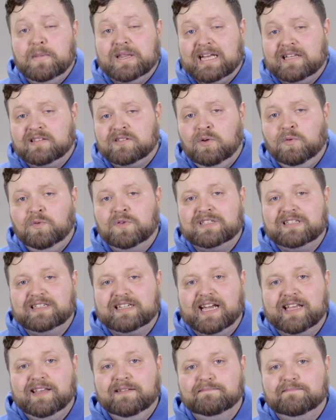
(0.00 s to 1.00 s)
But that's all for
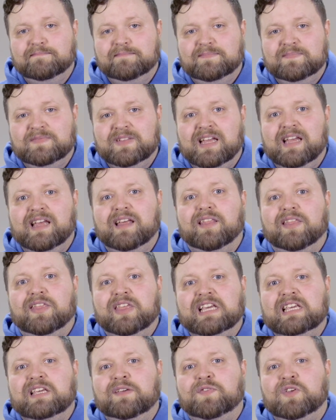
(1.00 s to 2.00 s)
today.
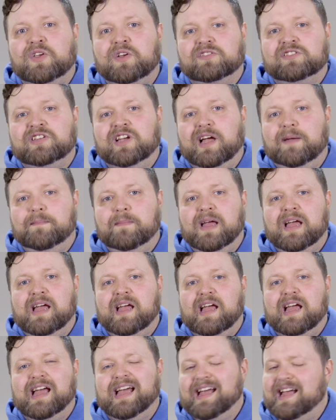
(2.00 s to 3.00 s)
Thank you for your time
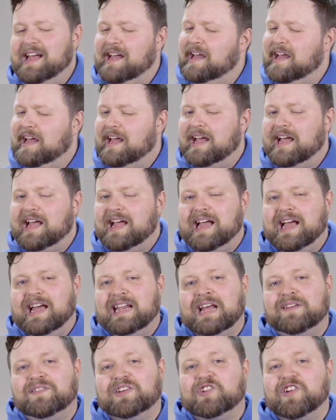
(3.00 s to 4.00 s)

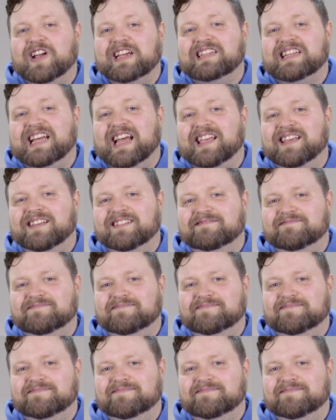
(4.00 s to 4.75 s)
and have a great day.